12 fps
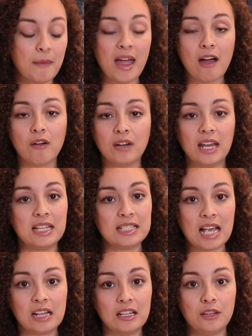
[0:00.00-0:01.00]
out
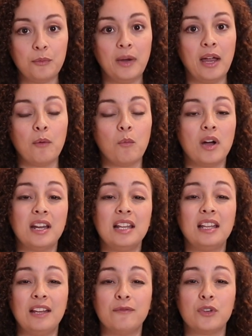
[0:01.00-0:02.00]
exactly the way I want it,
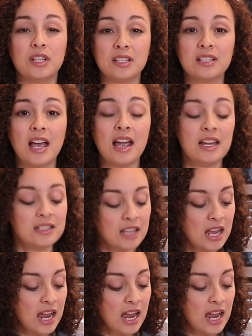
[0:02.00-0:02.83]
like for the size.